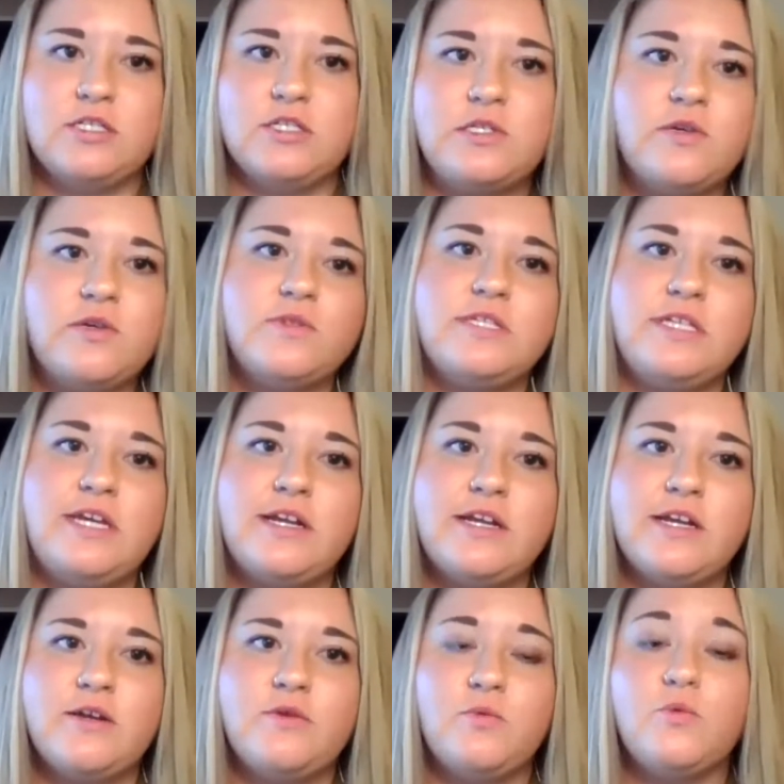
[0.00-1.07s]

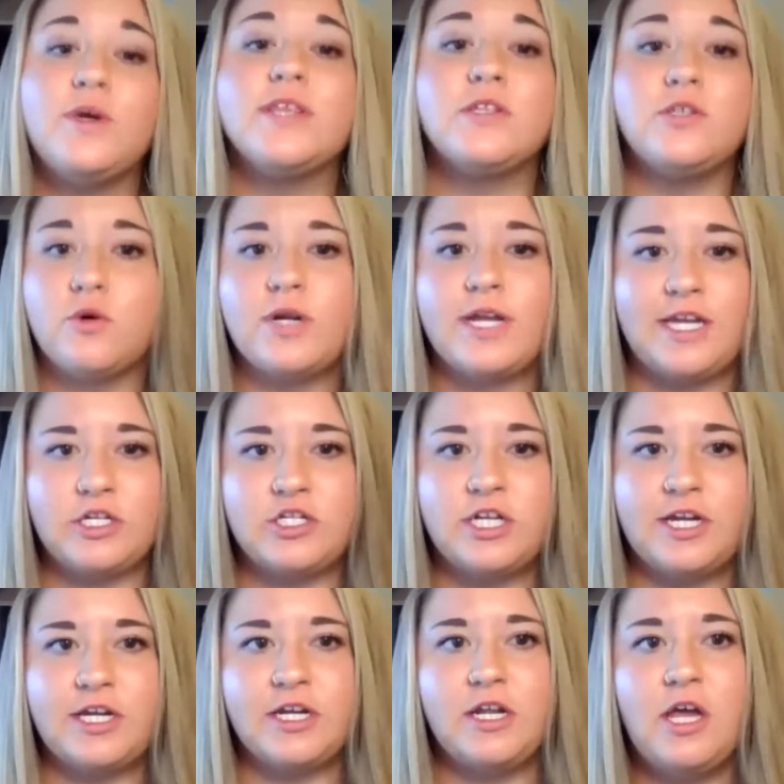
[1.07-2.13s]
associated with
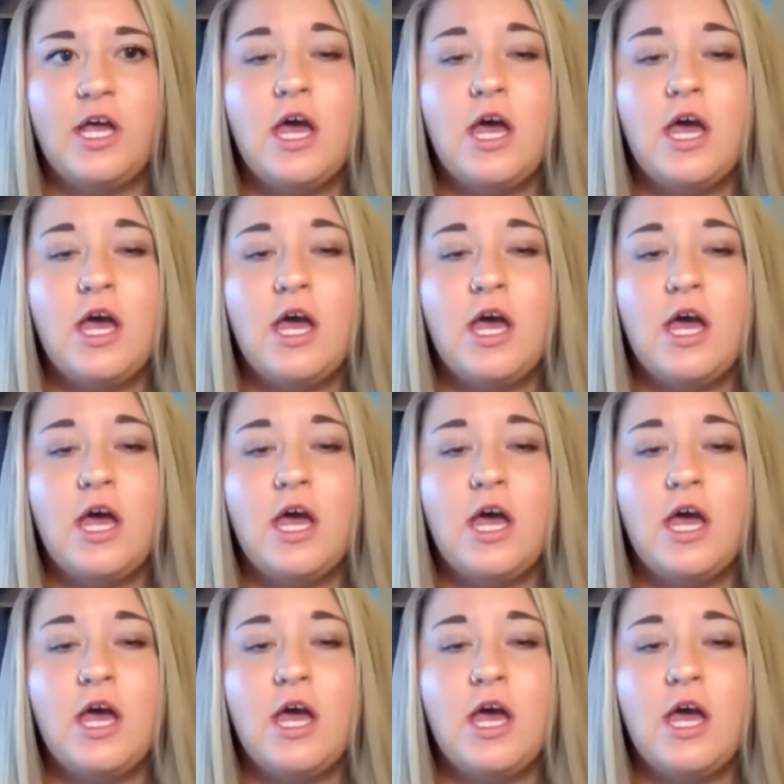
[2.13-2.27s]
donation.